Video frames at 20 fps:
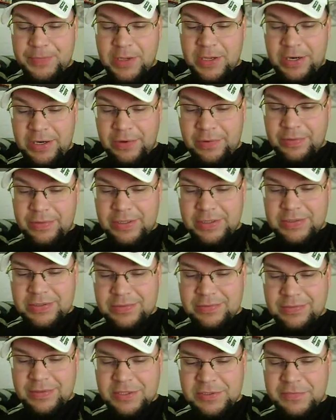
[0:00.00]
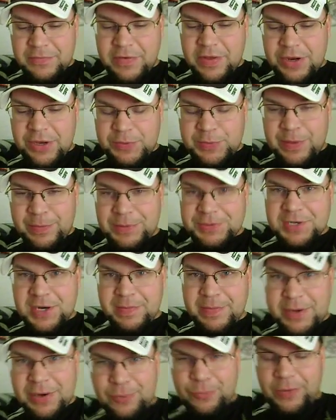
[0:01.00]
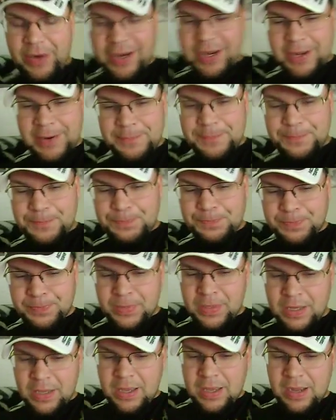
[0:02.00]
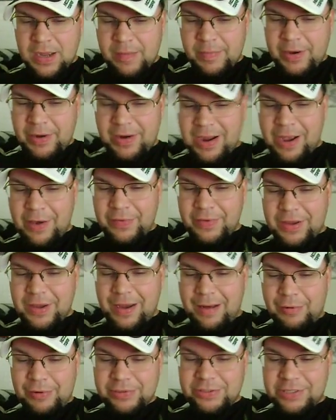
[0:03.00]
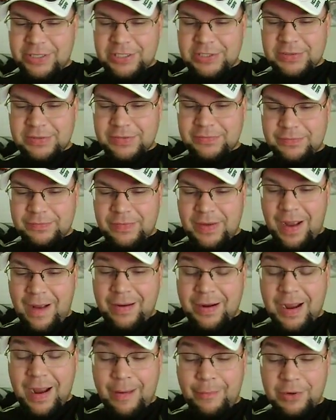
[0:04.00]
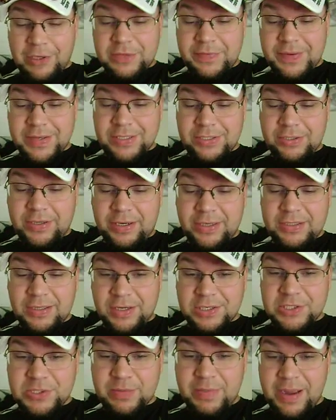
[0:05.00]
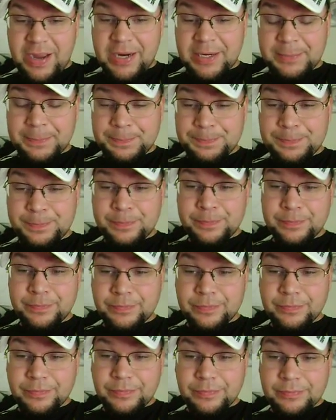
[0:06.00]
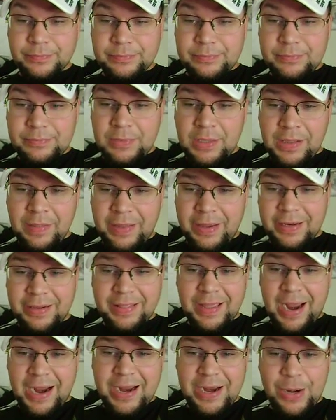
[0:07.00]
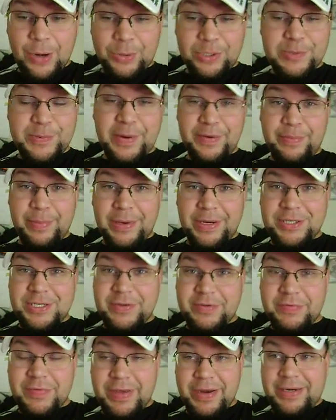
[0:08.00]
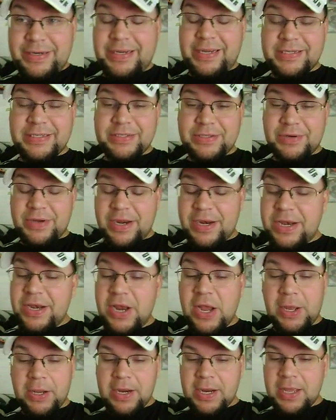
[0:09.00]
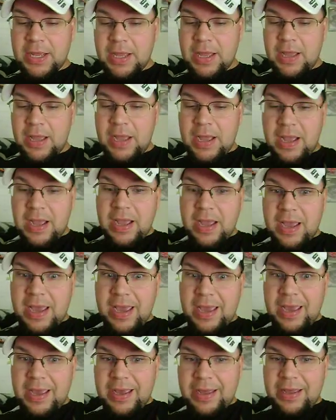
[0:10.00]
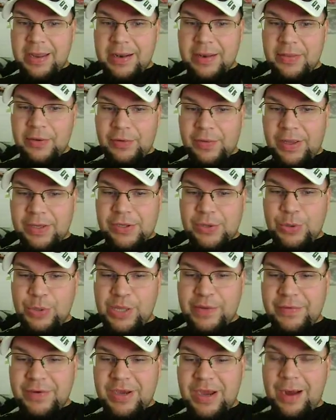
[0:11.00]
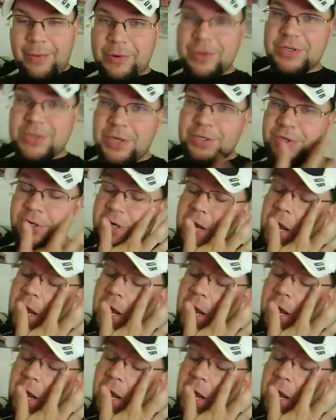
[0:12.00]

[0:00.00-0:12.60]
you know, this video is pretty much going to be a rant about how the Cowboys fans try to talk smack. Like, I get no respect from being a Chiefs fan in Texas, okay? None. And they're like, you live in Cowboys country